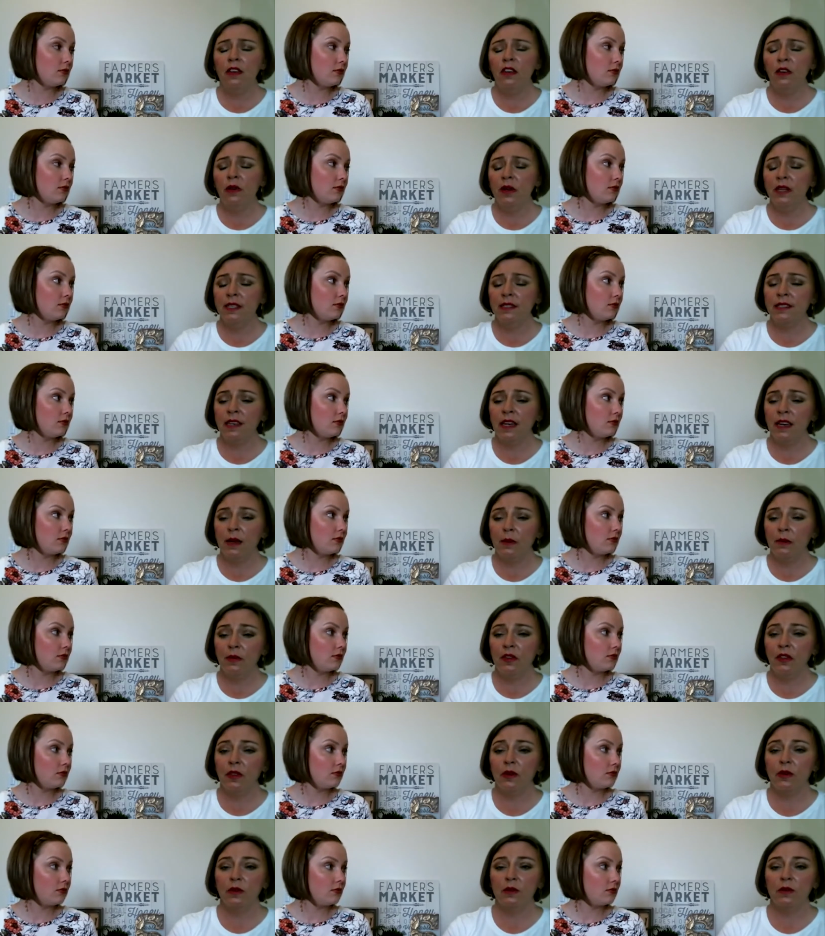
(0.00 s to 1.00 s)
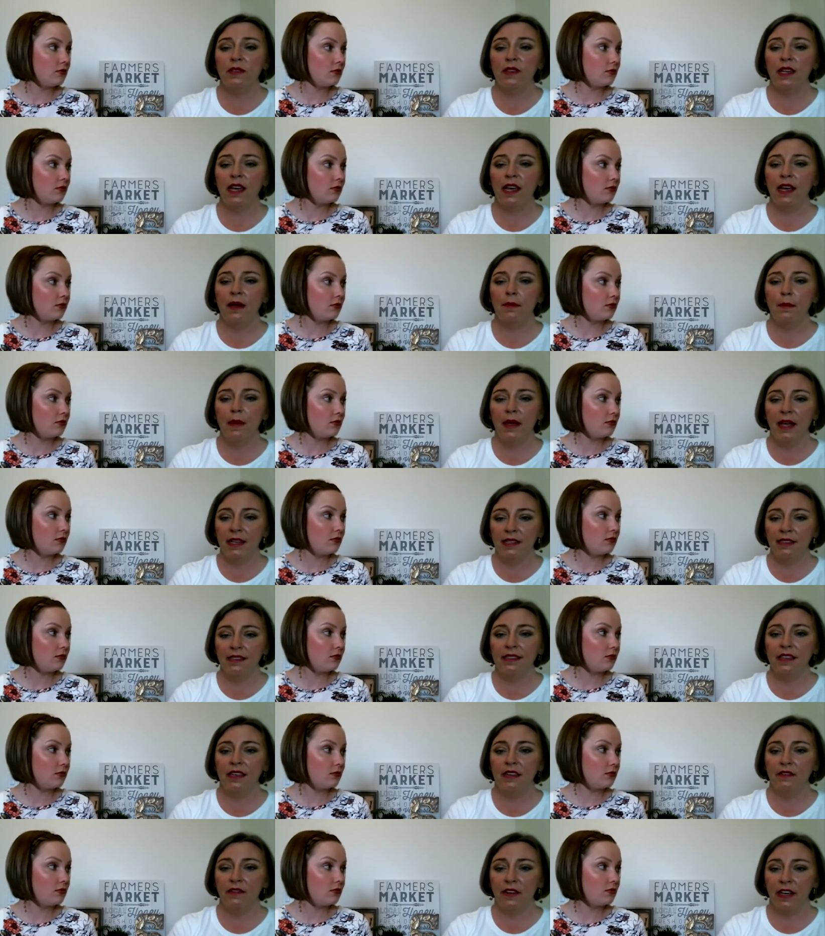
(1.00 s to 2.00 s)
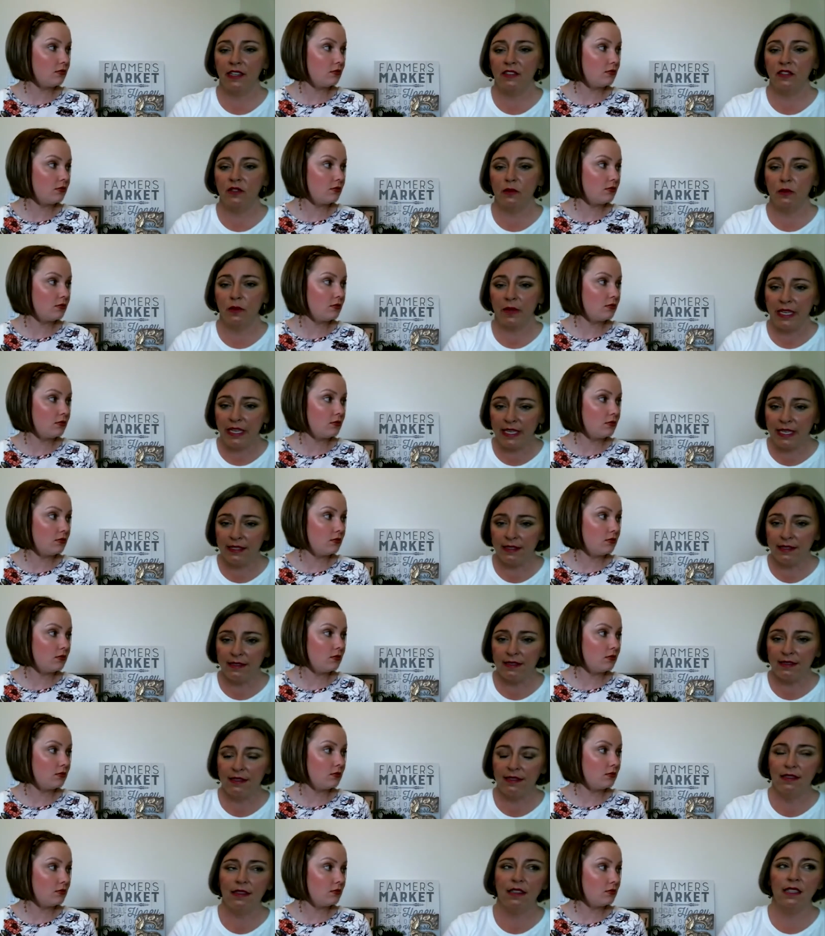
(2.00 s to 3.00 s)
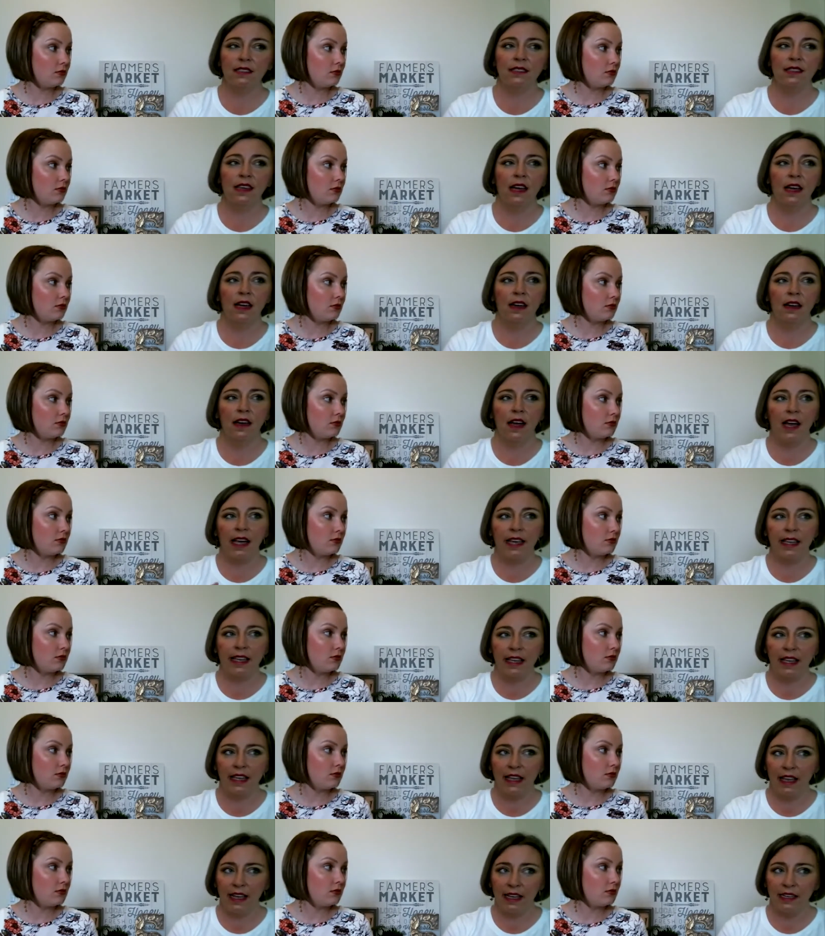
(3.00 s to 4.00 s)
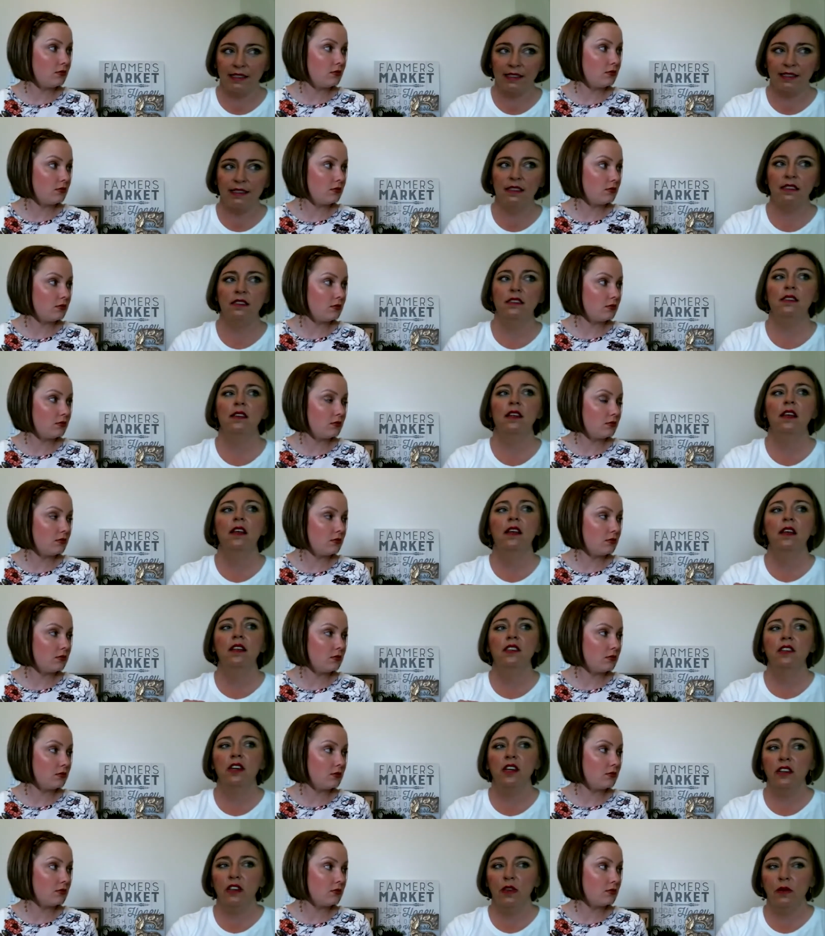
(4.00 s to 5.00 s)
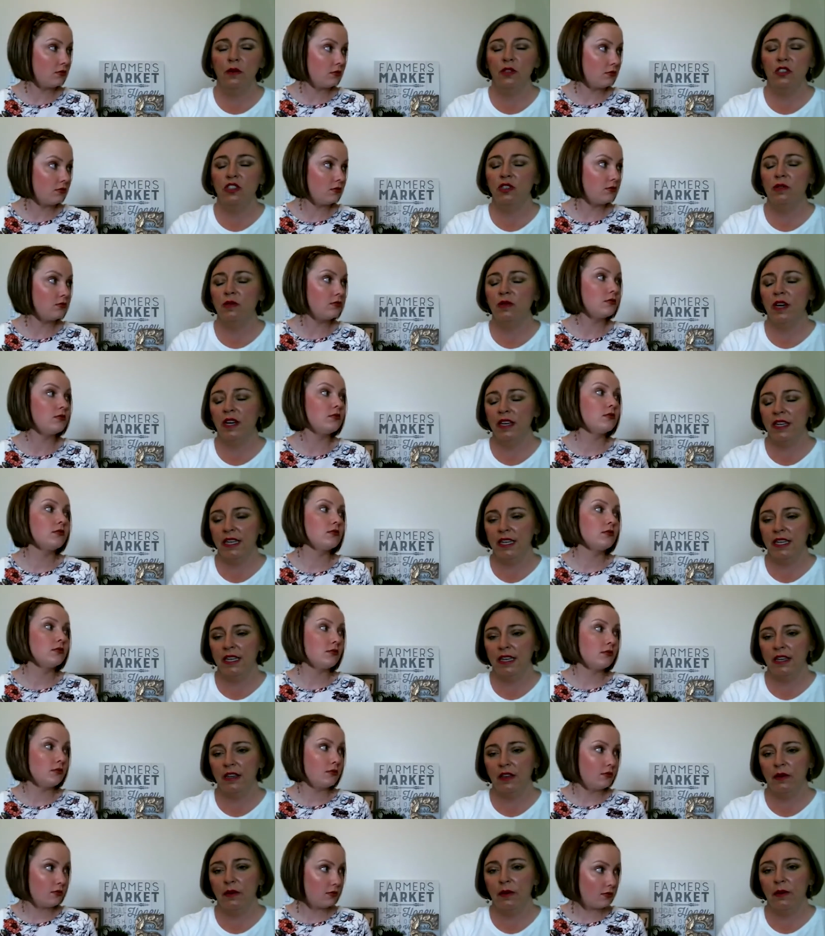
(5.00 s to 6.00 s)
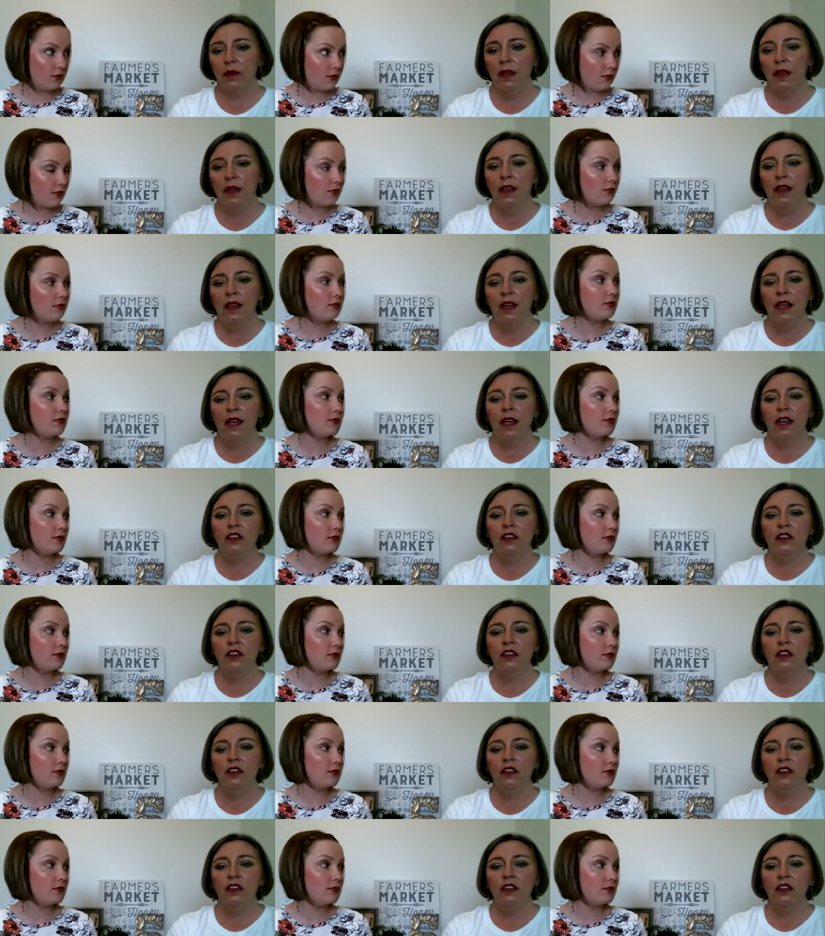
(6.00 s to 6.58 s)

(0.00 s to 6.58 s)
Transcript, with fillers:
Speaker 1: And you can sign up for those at pestadvisories, that's ies.usu.edu.